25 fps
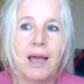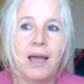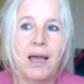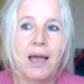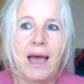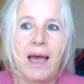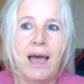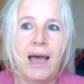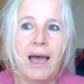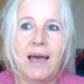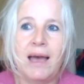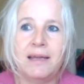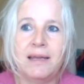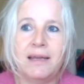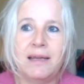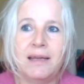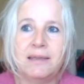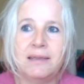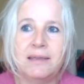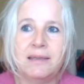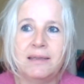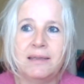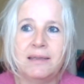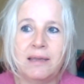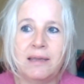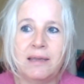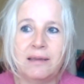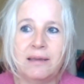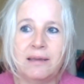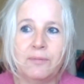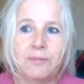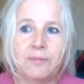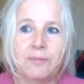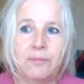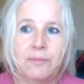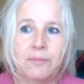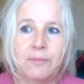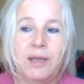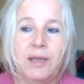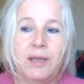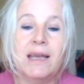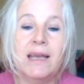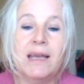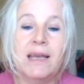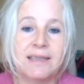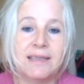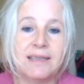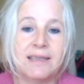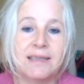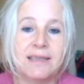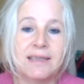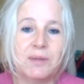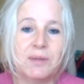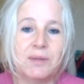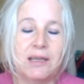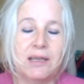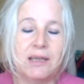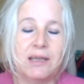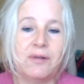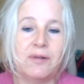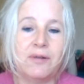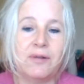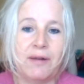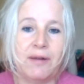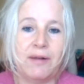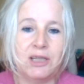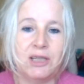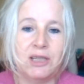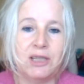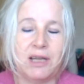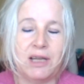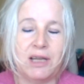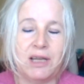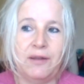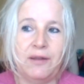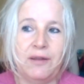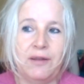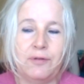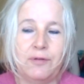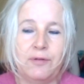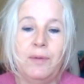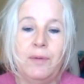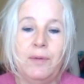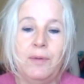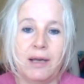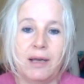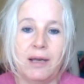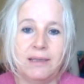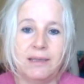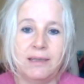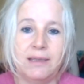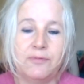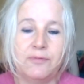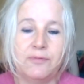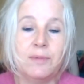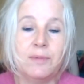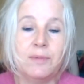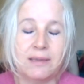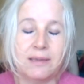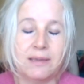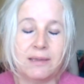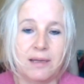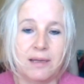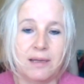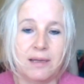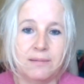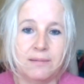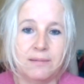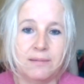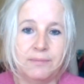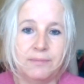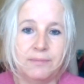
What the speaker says: and we can get 60% of our energy from light from the sun.